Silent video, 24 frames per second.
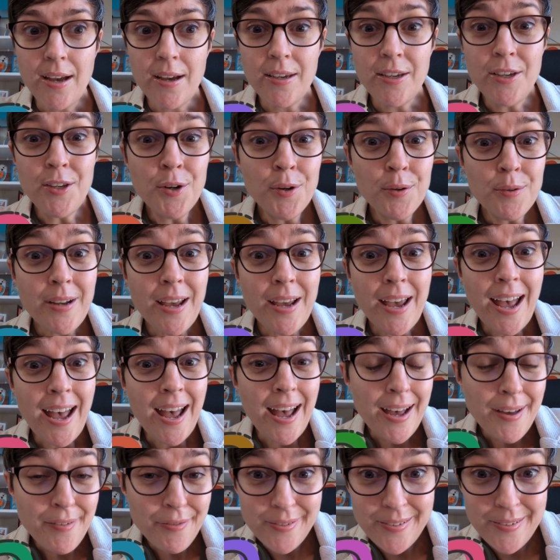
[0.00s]
You don't
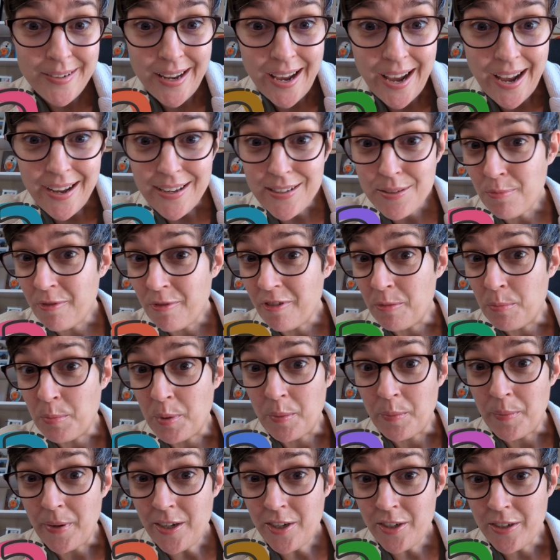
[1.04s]
have to ask for
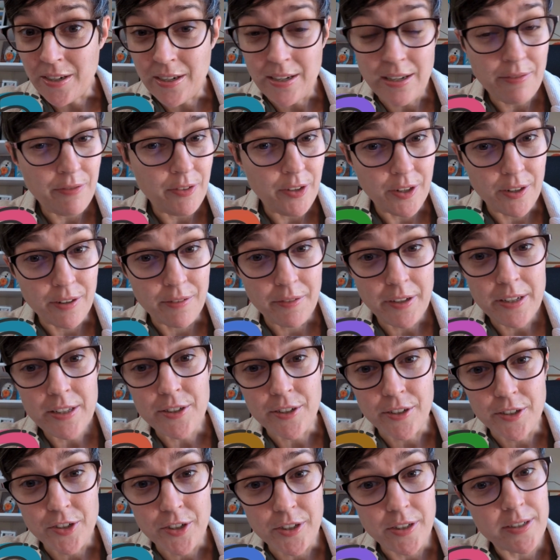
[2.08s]
permission if you're a
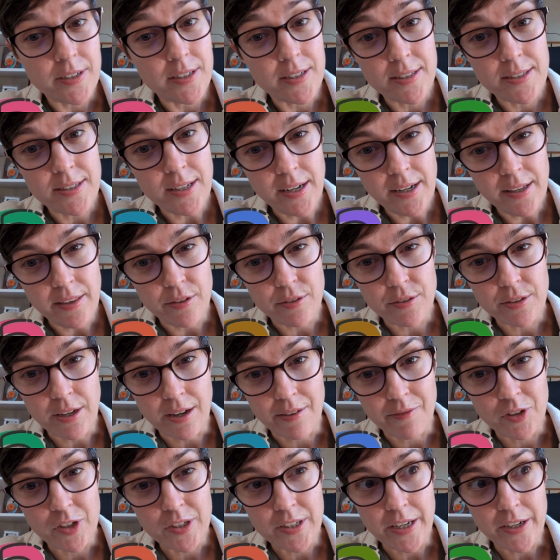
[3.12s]
researcher to study those
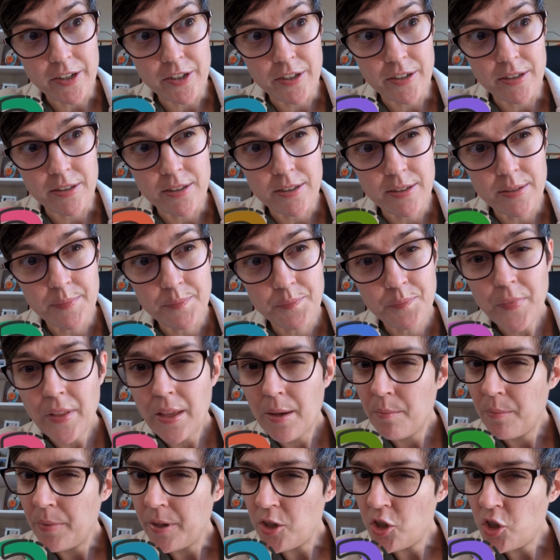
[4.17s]
conversations.
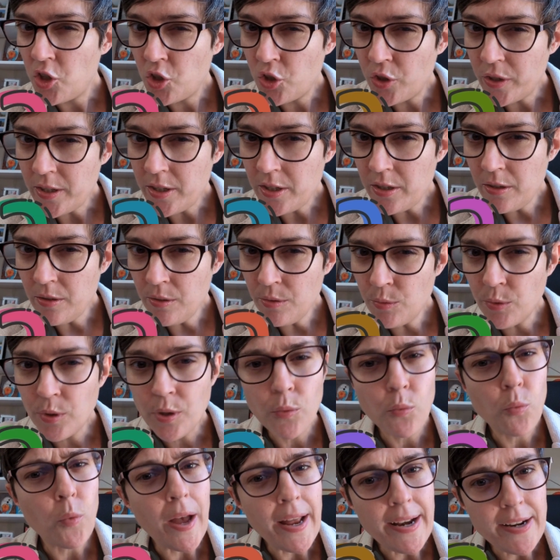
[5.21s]
But should you, or
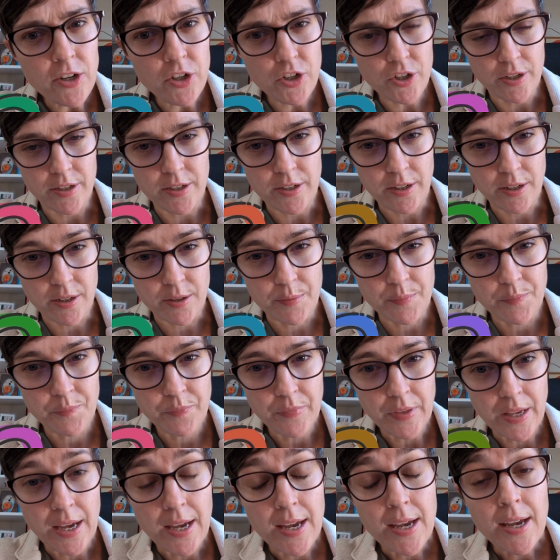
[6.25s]
when should you?
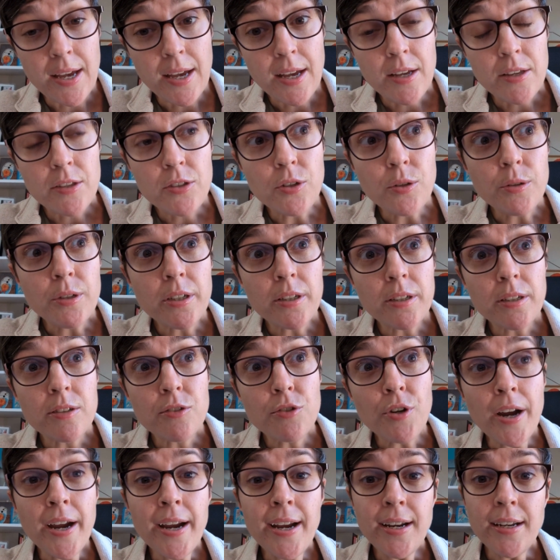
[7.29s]
So to
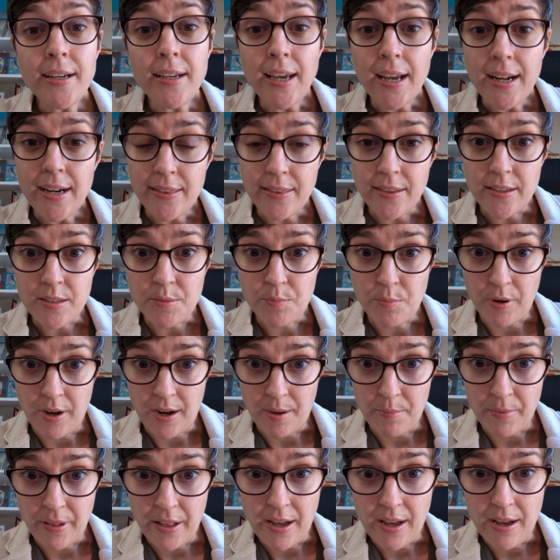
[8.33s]
try and get at this
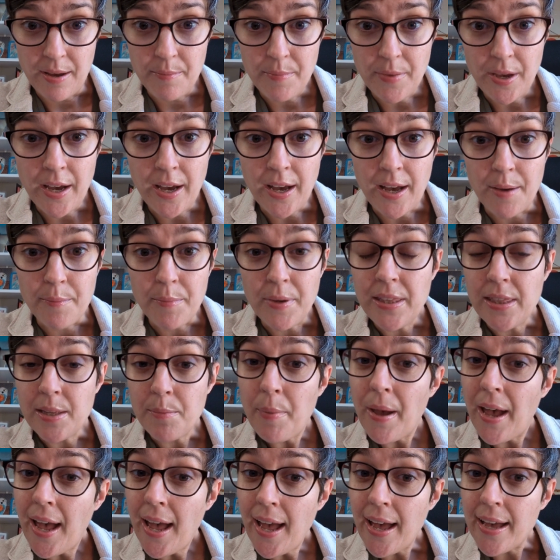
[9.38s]
problem, in the
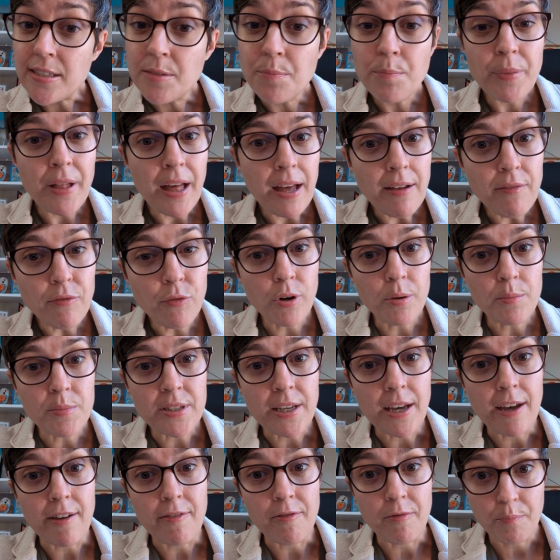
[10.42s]
past, platforms
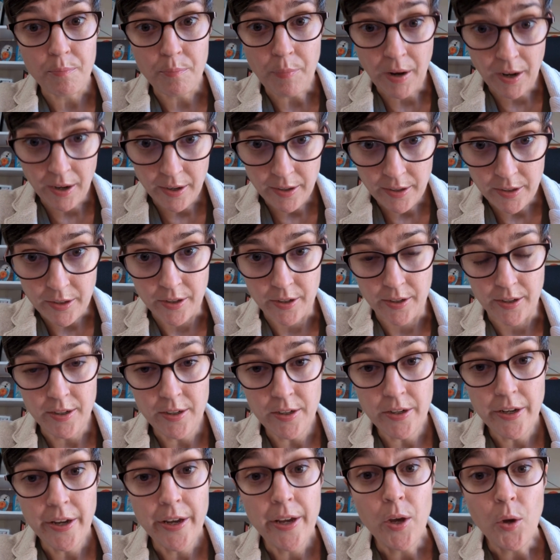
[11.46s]
have partnered
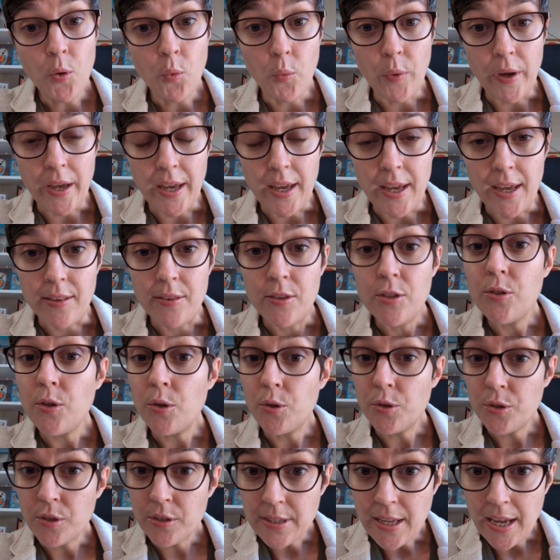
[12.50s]
with
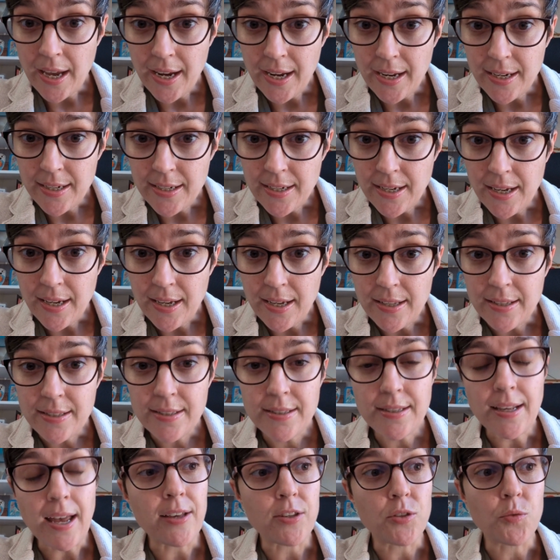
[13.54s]
social scientists
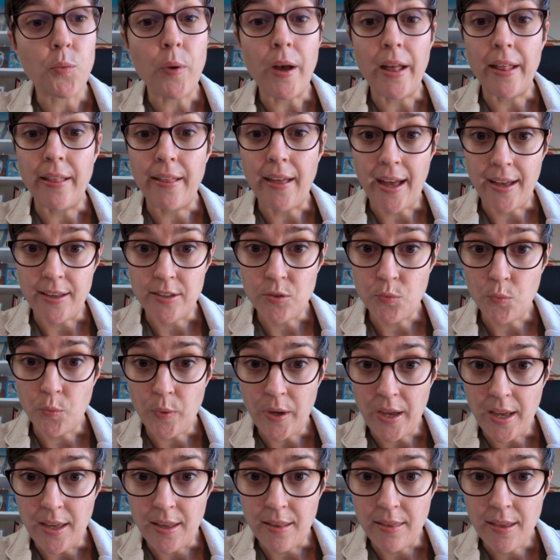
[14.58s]
as well as
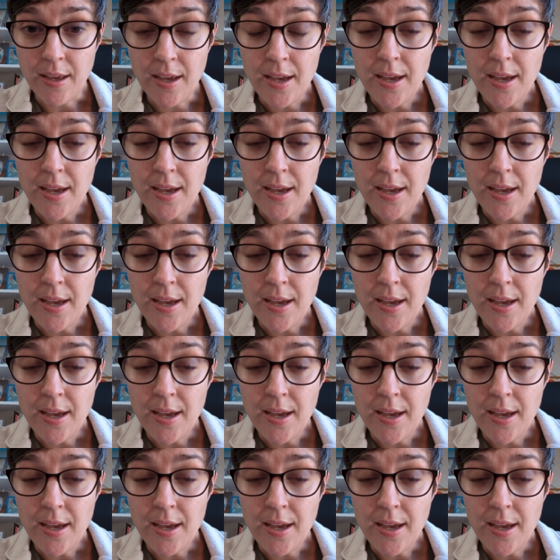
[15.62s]
with